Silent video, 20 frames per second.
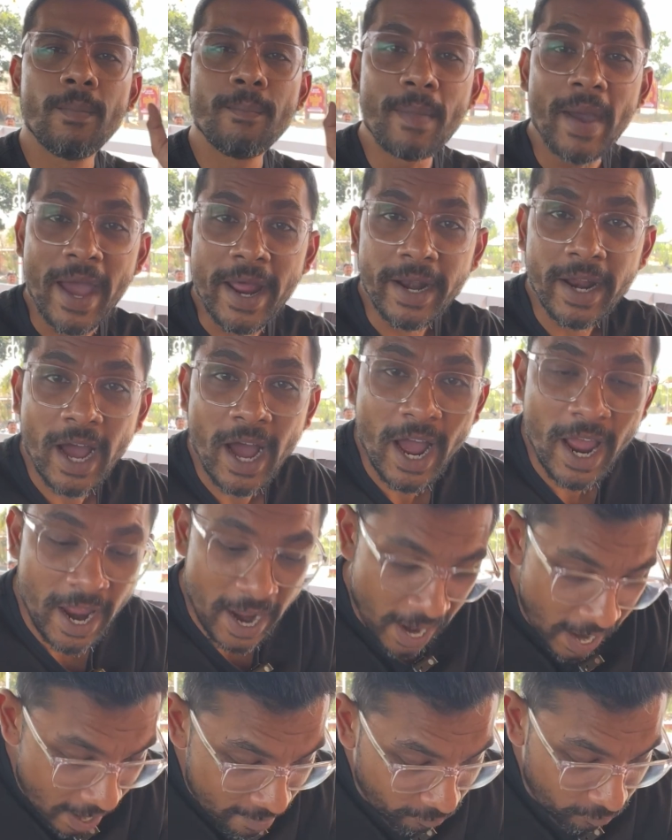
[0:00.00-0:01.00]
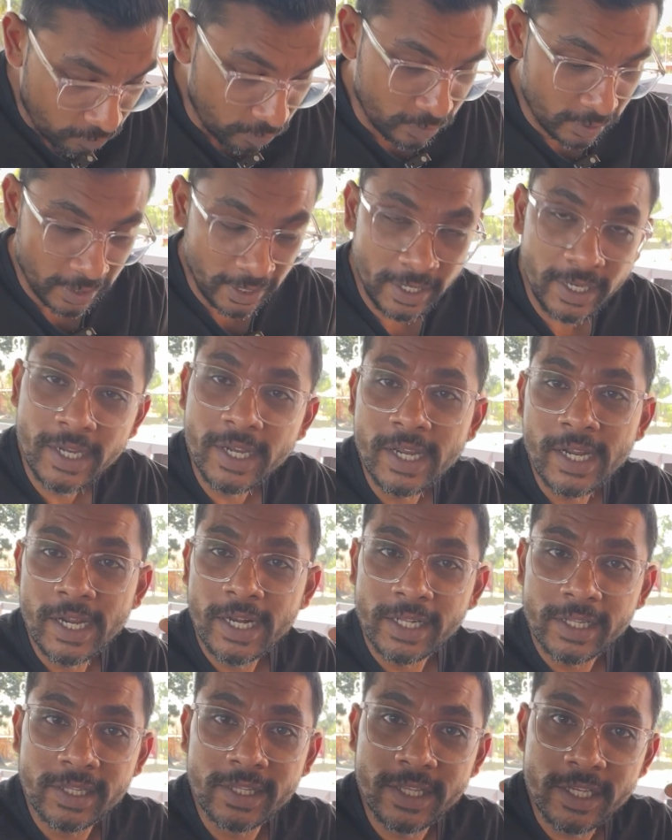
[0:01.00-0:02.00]
Man, I have to say,
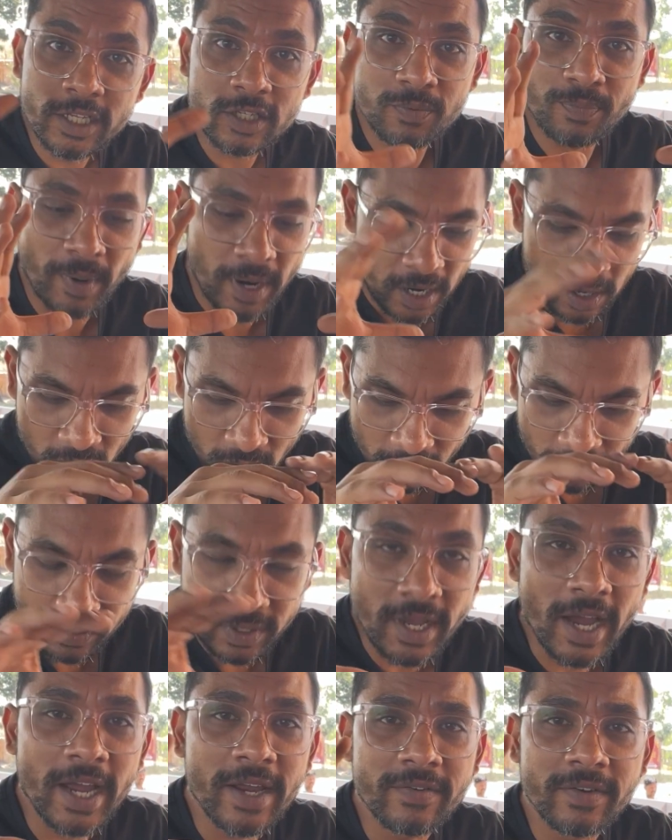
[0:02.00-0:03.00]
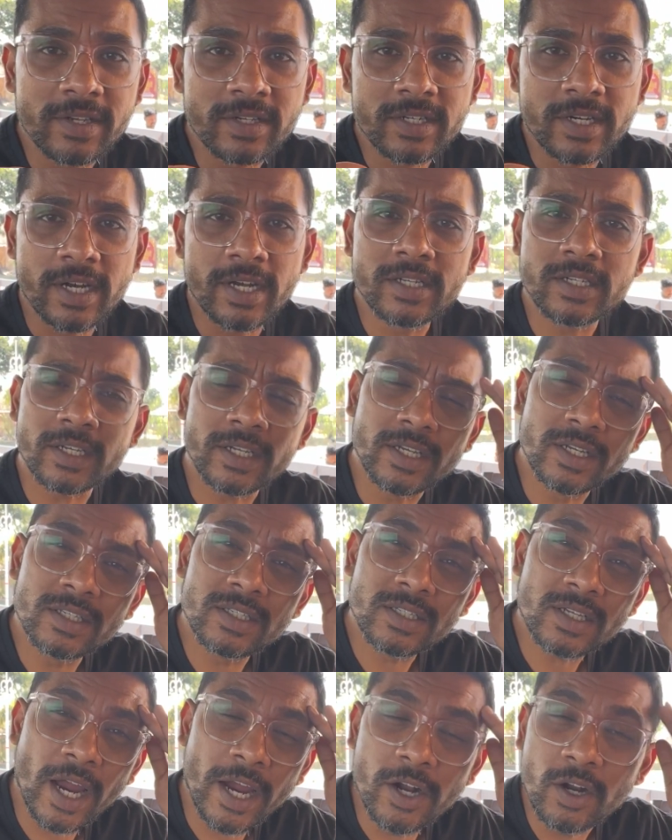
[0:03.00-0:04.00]
this part of the highway stretch
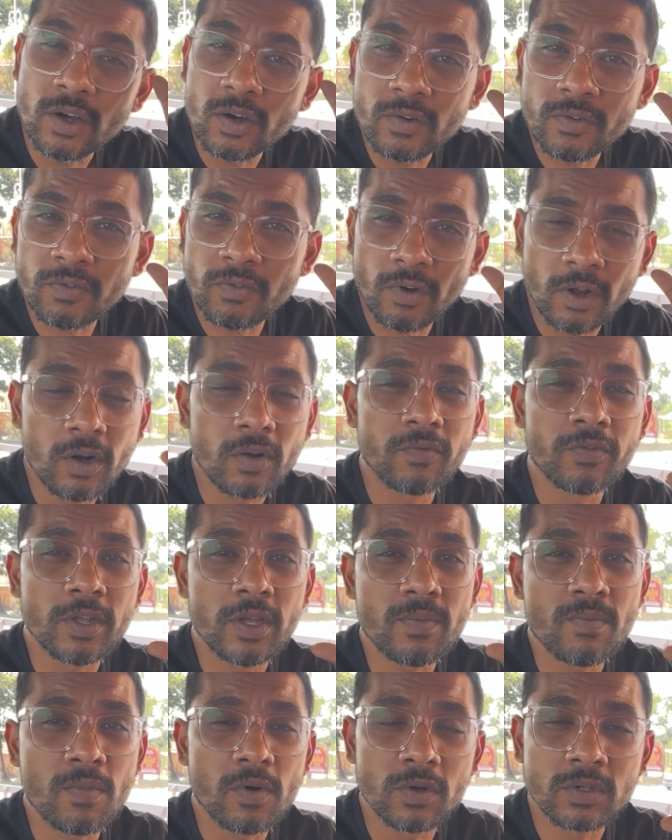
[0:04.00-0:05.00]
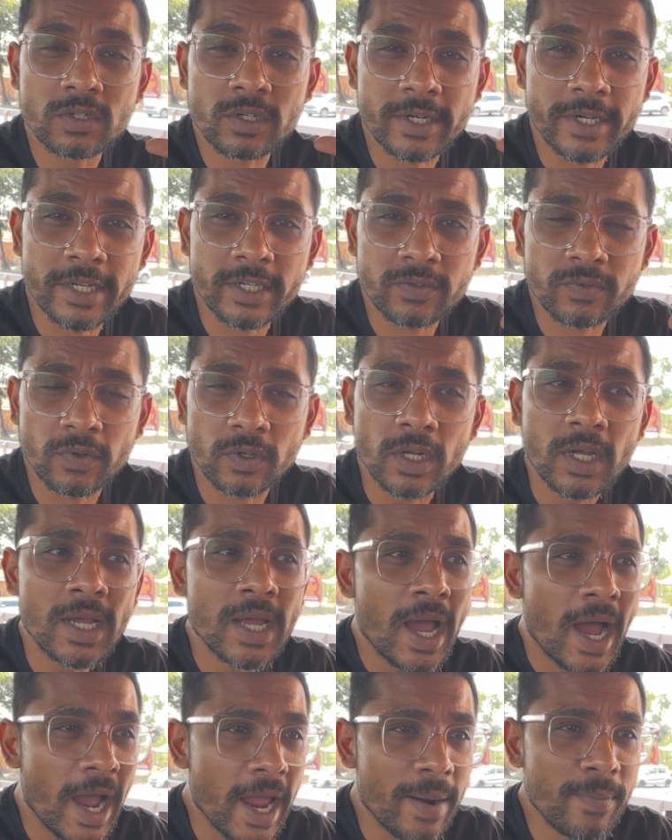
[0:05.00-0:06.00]
is kind of one of the most stressful.
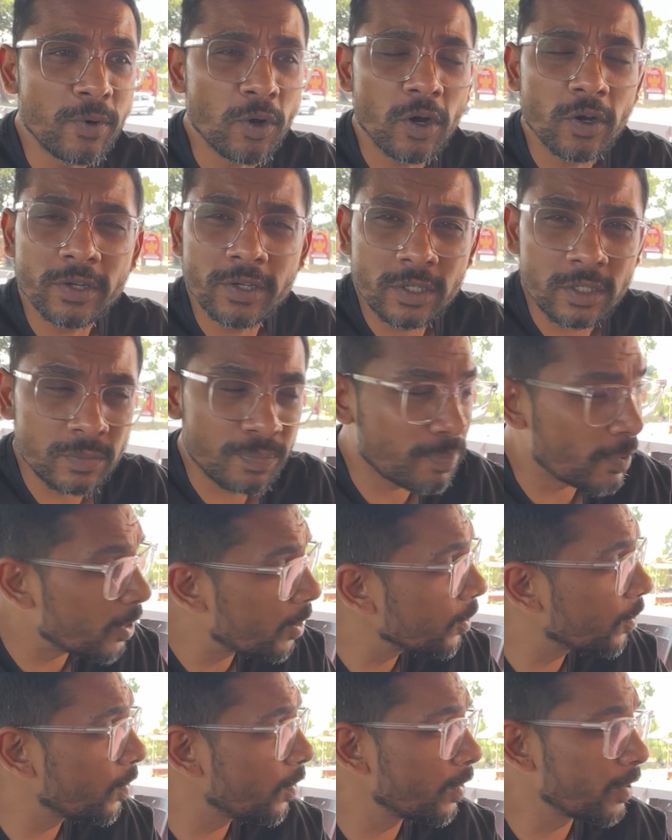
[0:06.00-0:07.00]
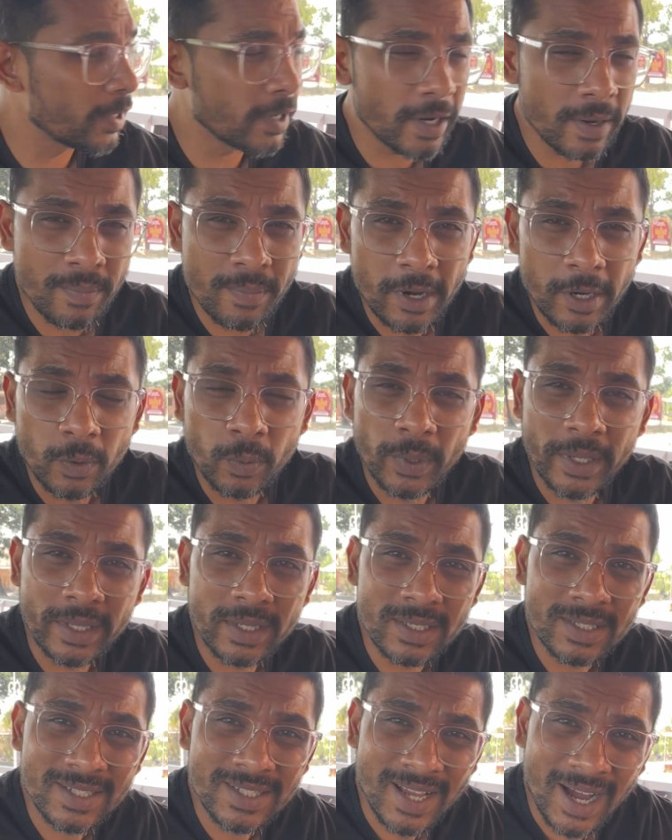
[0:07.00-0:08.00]
I am talking particularly
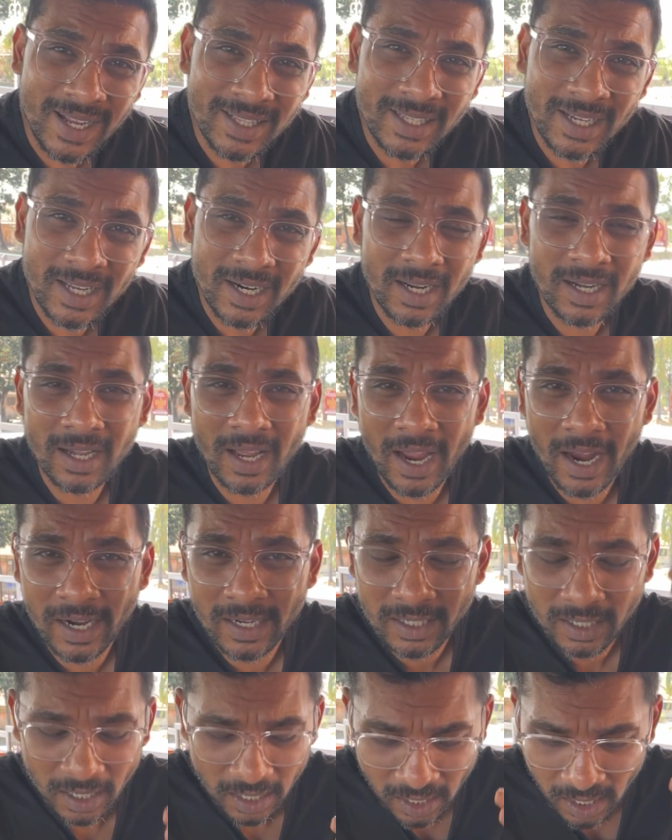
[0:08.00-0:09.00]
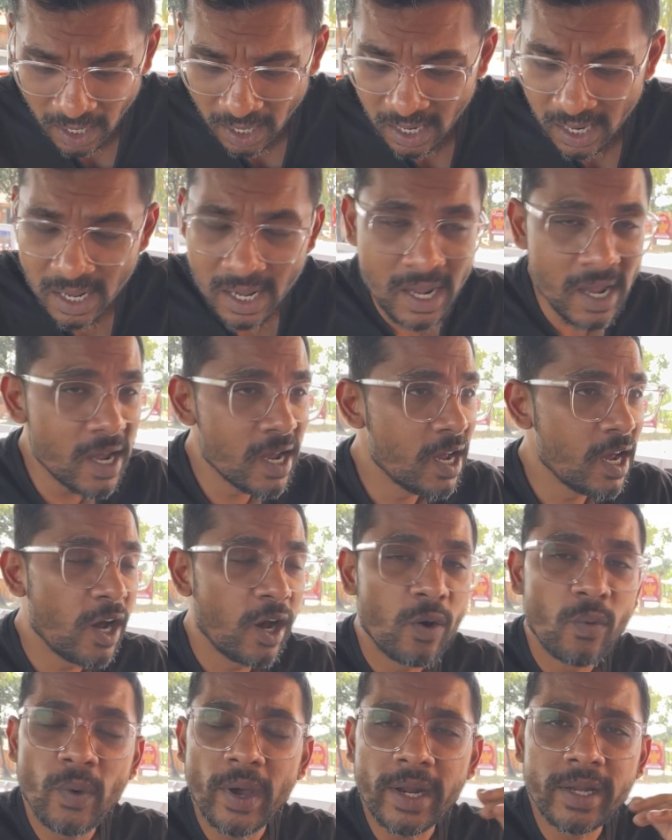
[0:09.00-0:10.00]
between Satara and Karad,
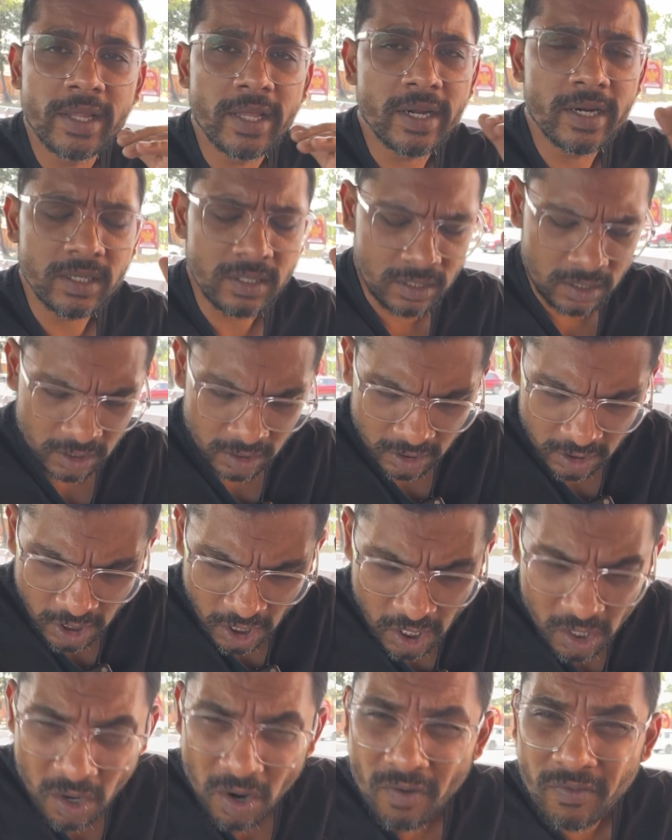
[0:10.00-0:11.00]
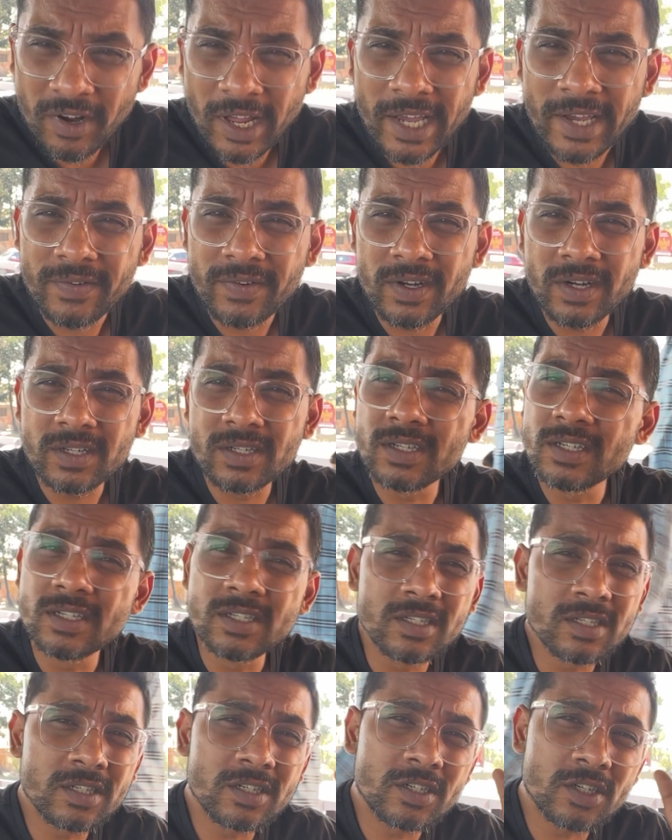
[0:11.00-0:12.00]
where there is ton of
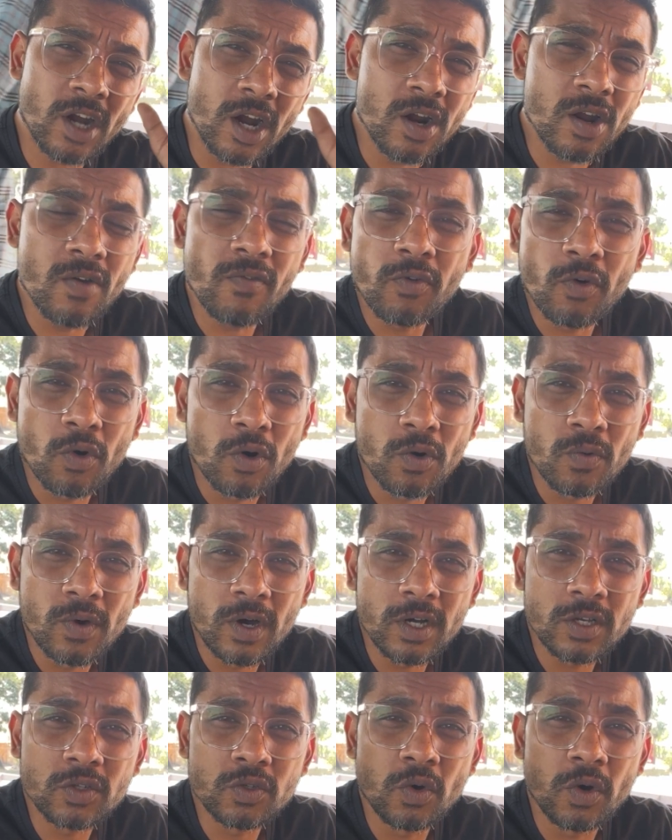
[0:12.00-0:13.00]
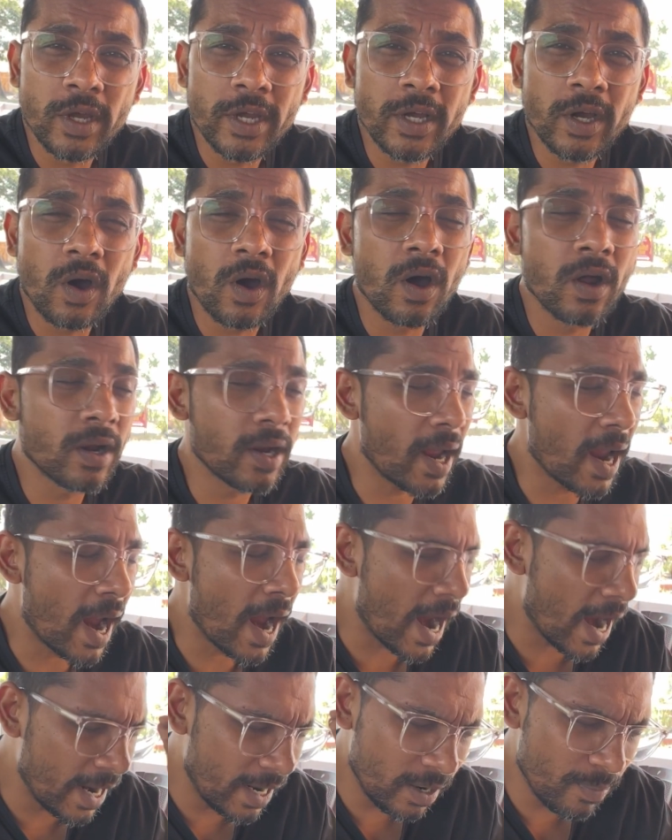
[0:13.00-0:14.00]
diversions, ton of roadworks going on,
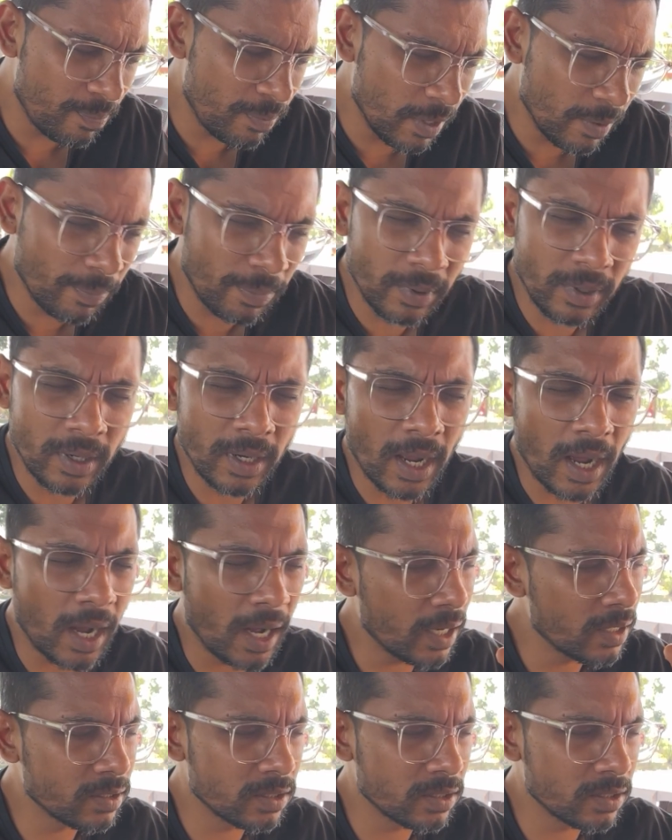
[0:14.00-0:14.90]
and people are